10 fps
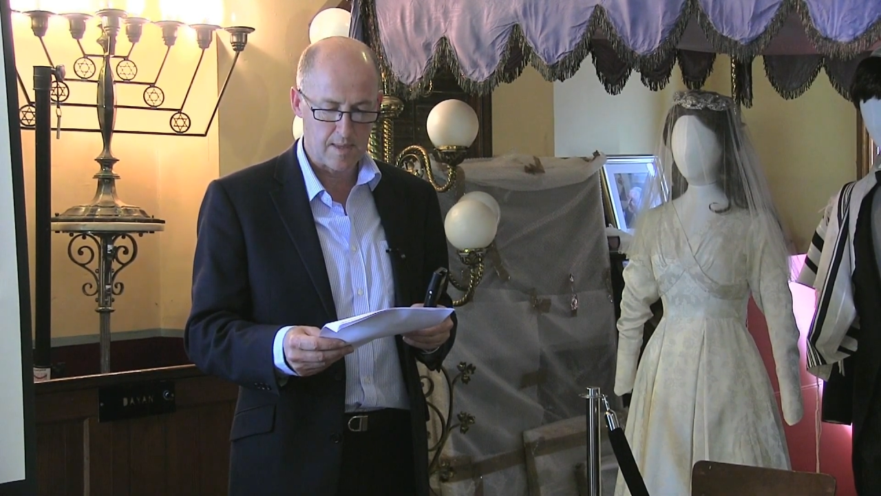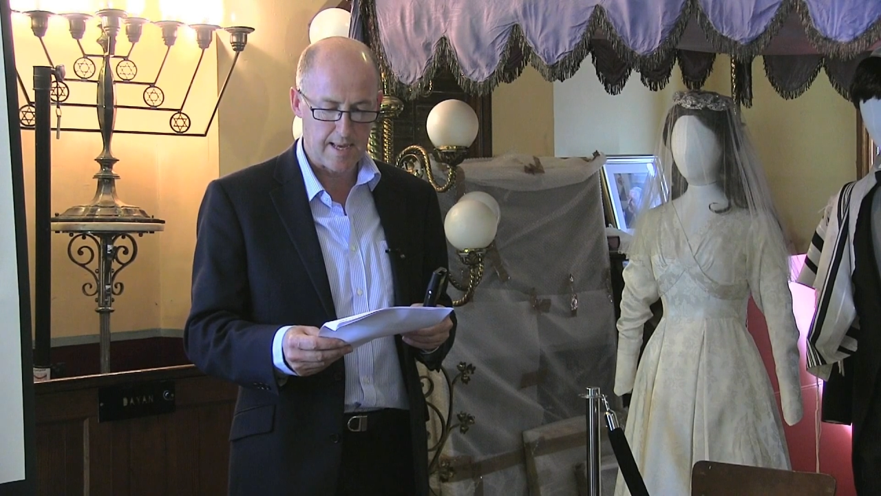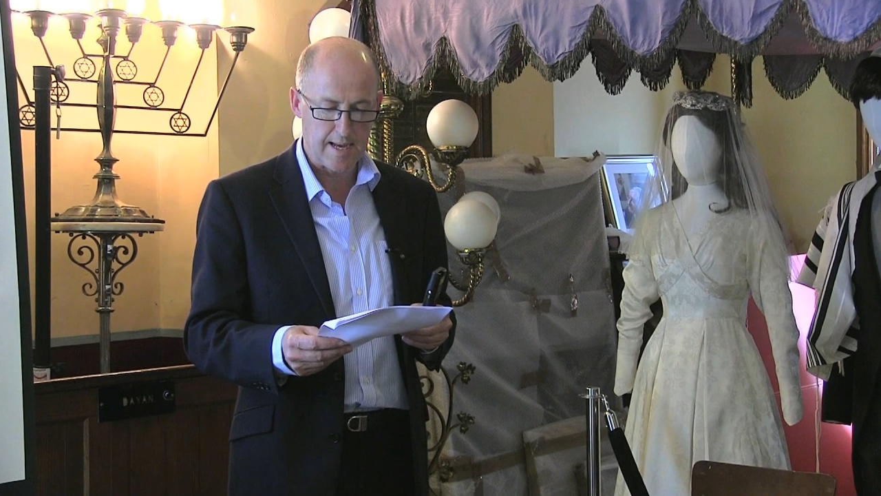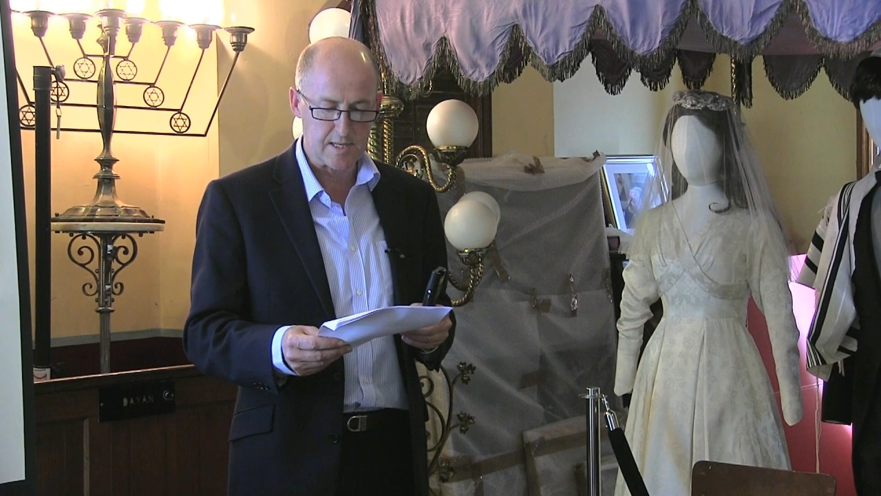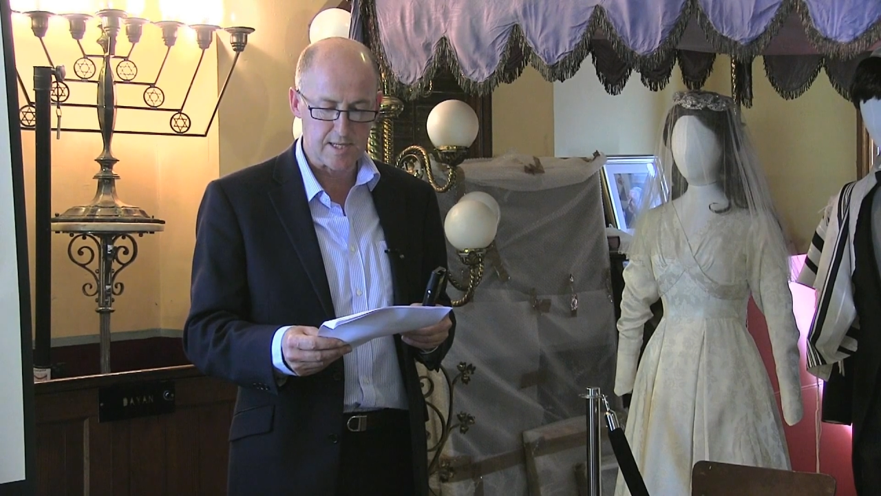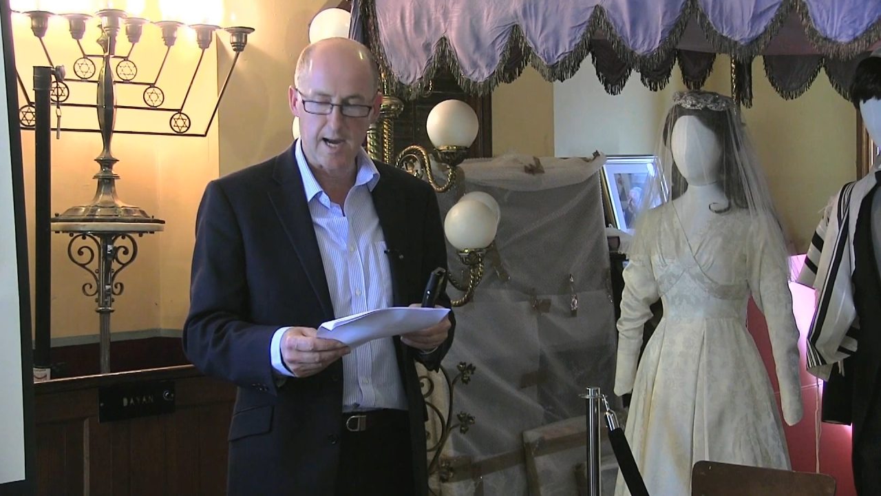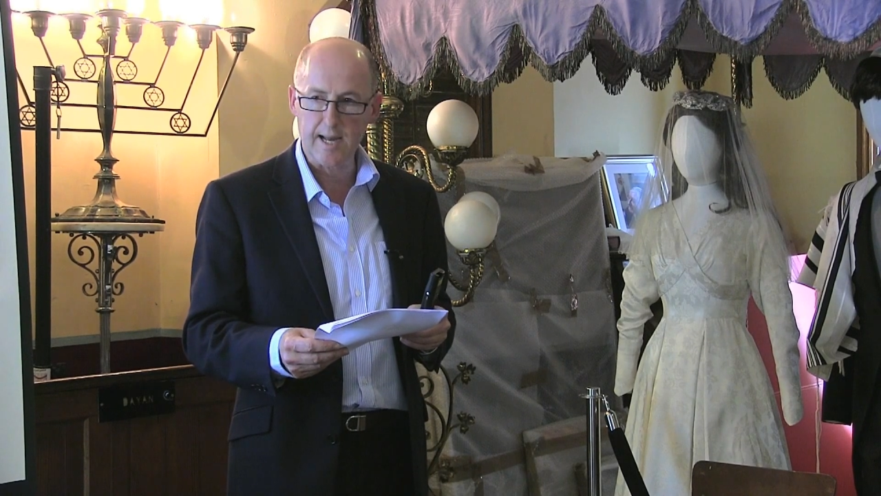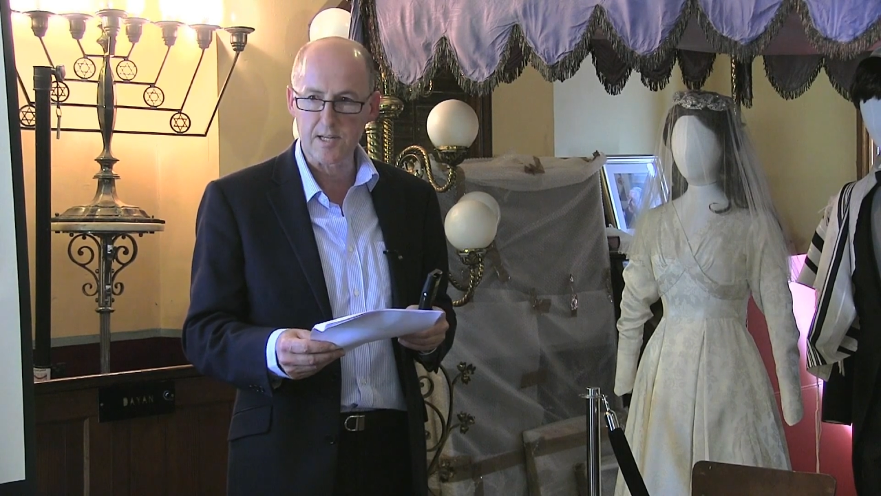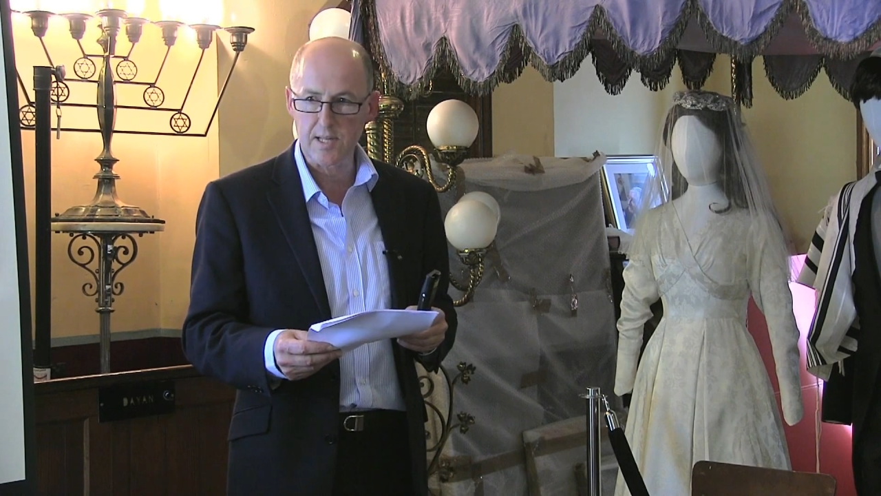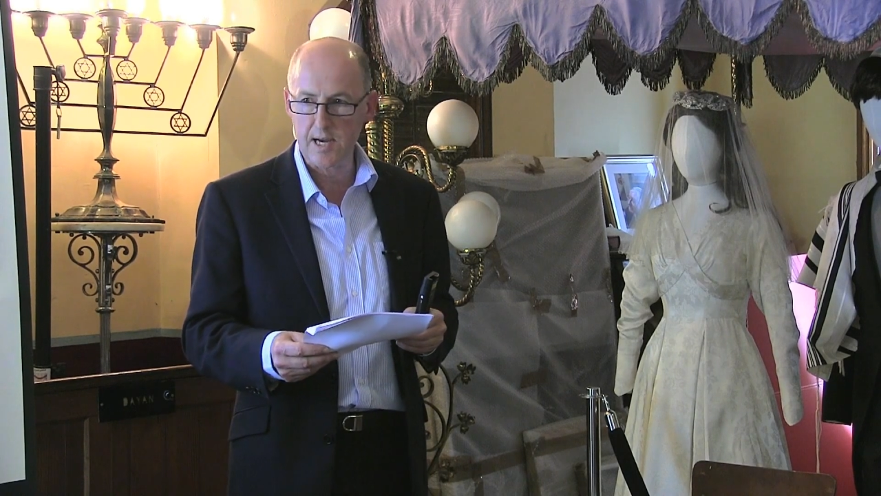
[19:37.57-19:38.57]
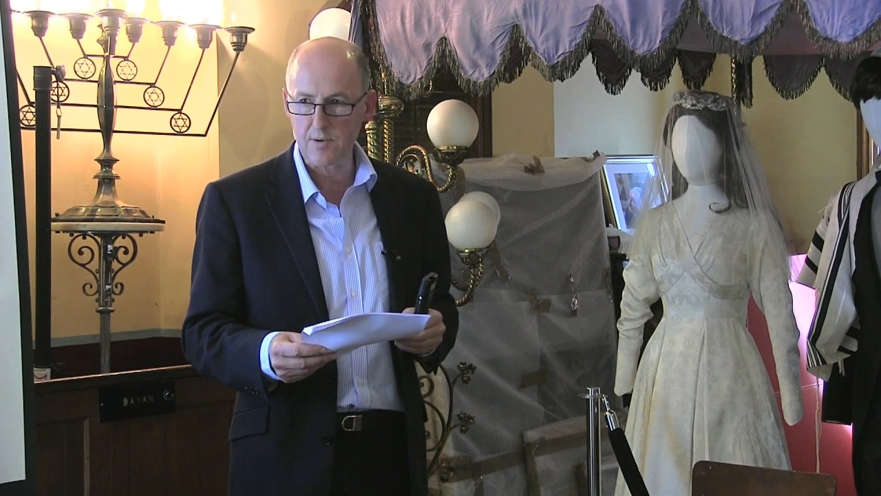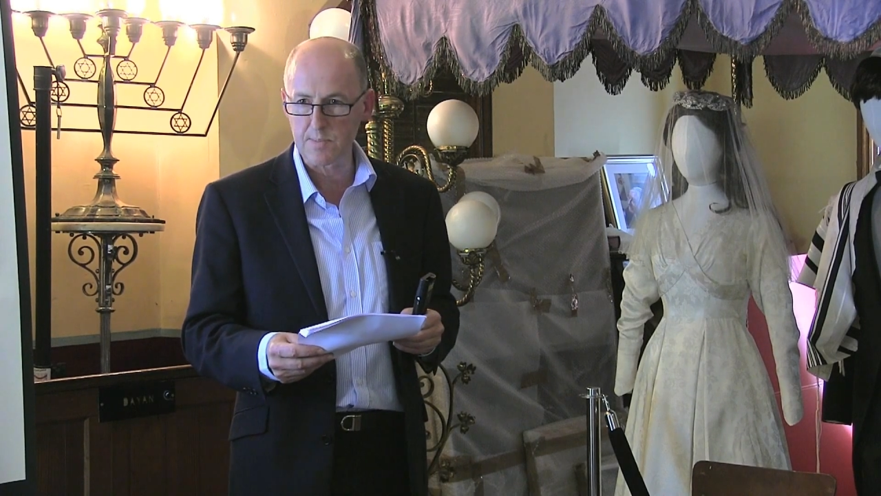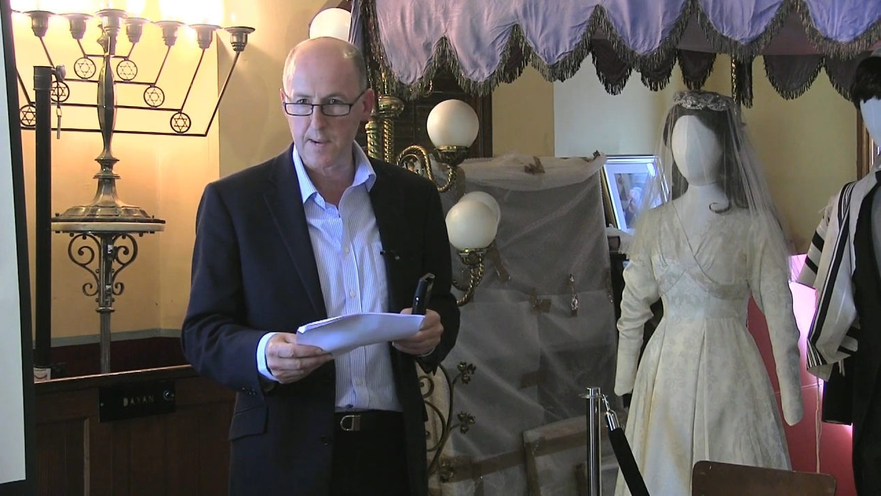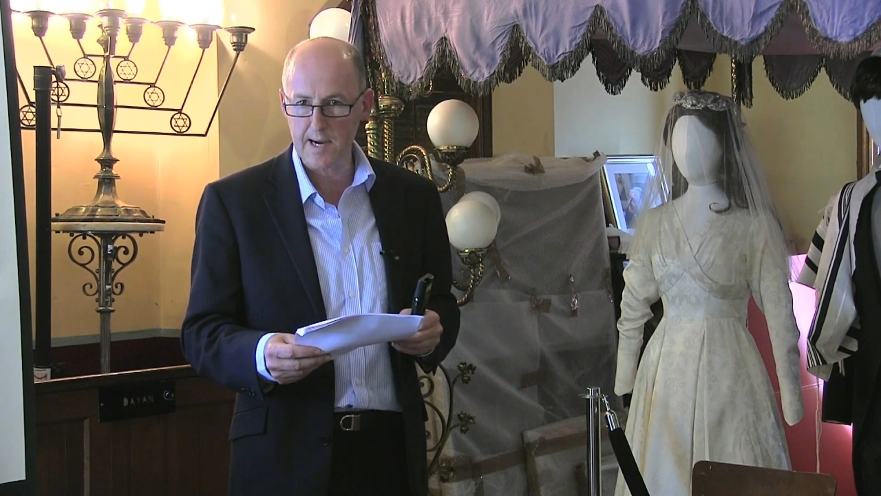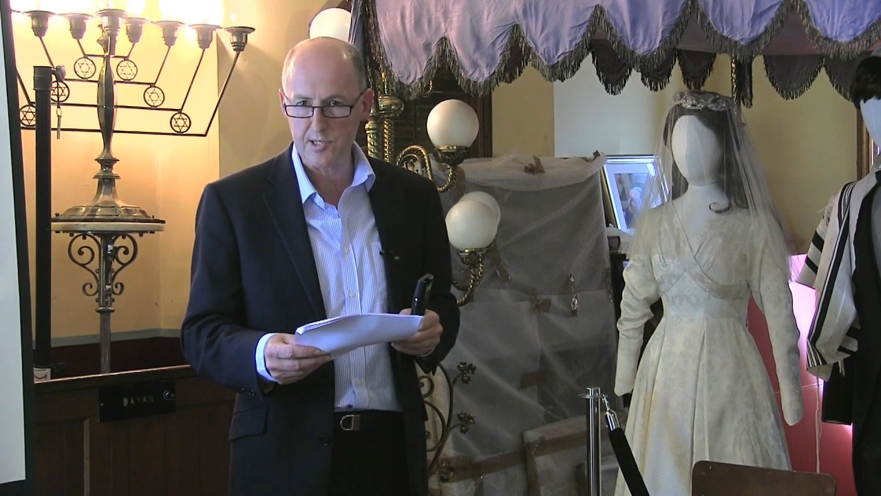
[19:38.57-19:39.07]
and died there as
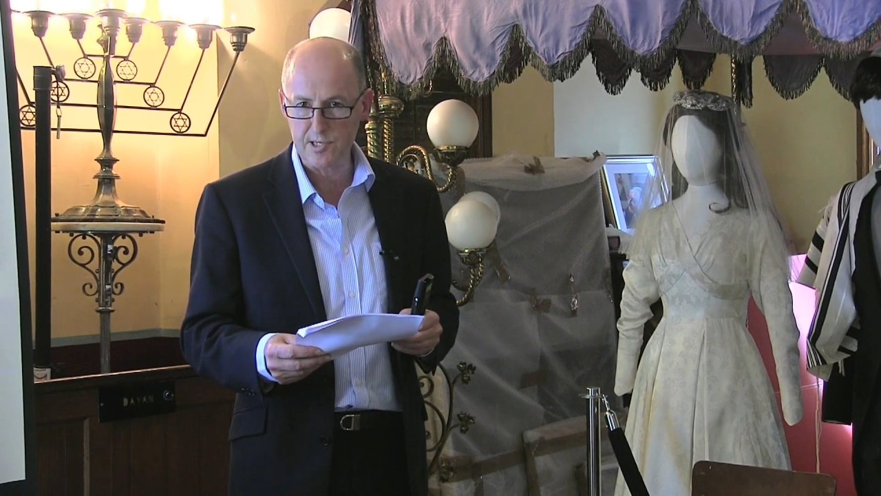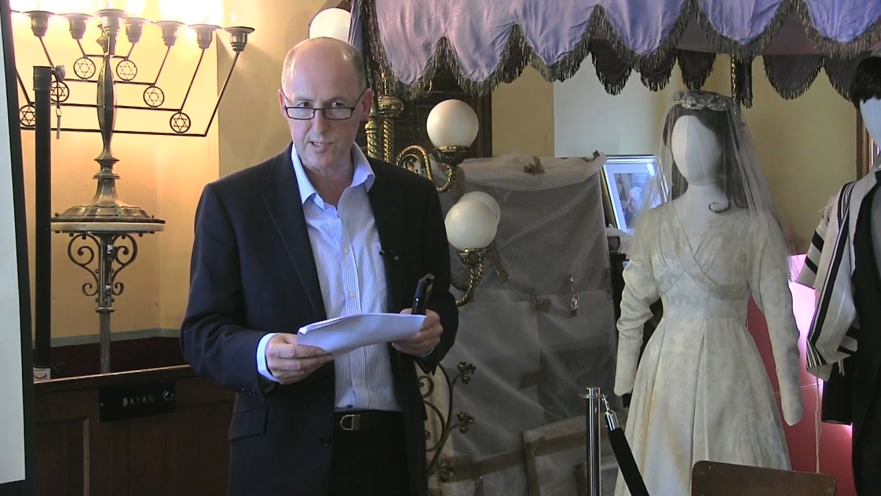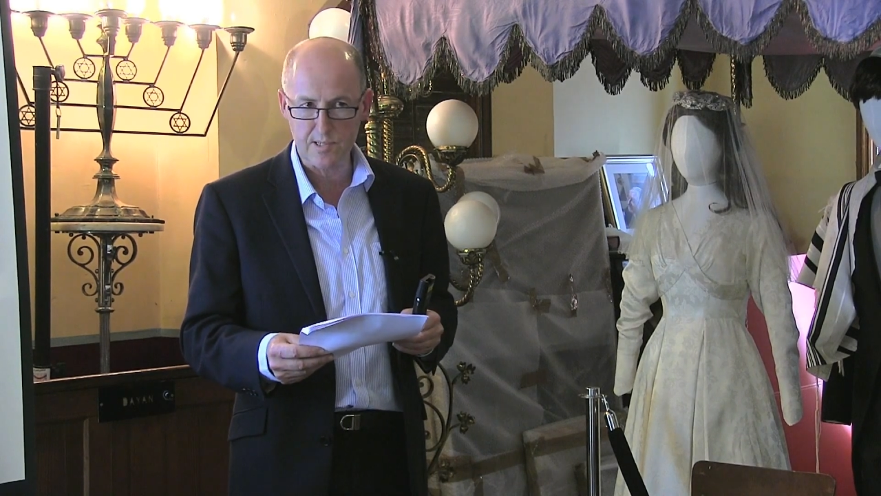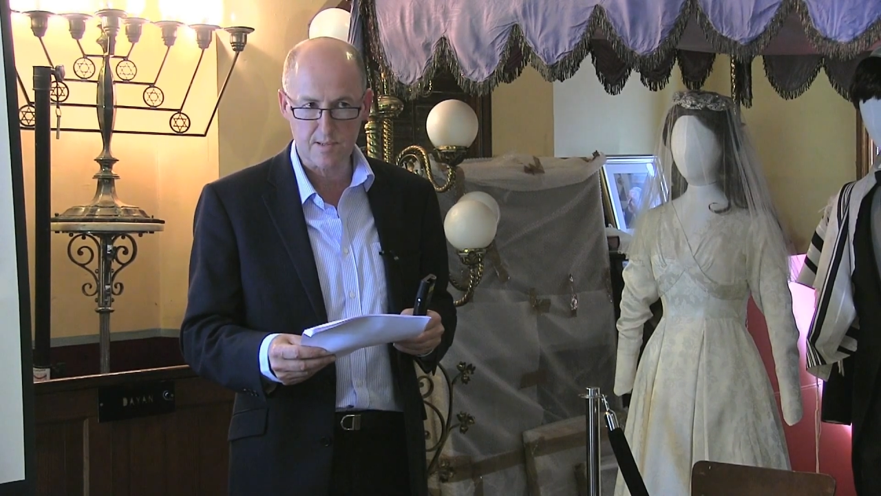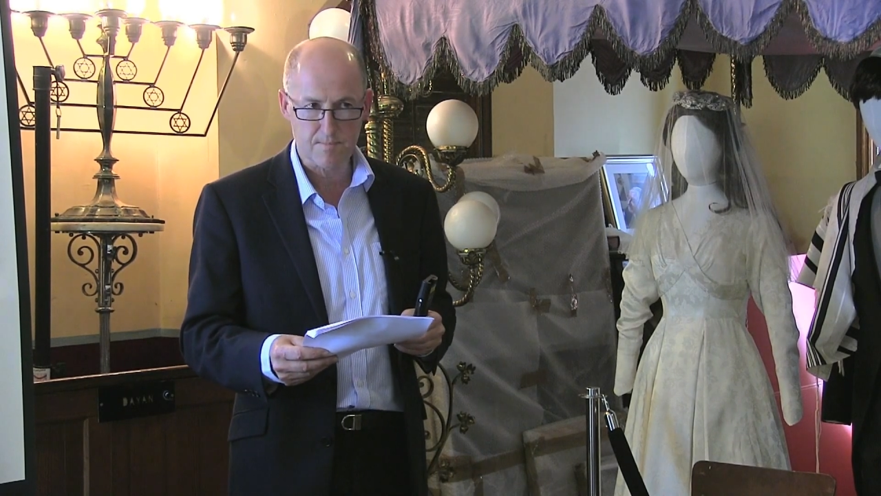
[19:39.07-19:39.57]
martyrs.